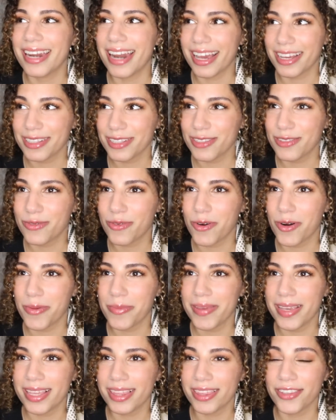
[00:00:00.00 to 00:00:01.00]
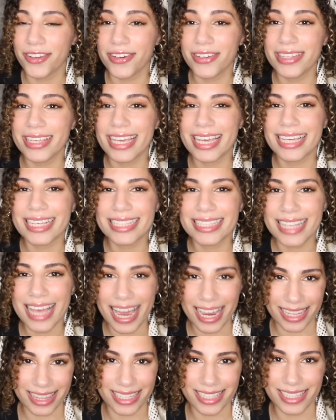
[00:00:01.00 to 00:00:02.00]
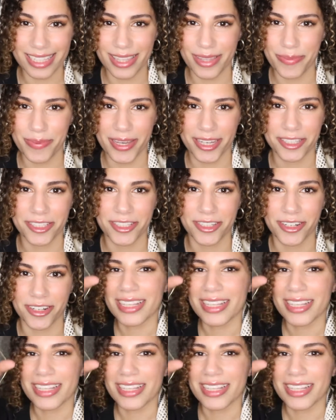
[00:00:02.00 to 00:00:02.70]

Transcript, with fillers: necklace for me literally exactly to the picture.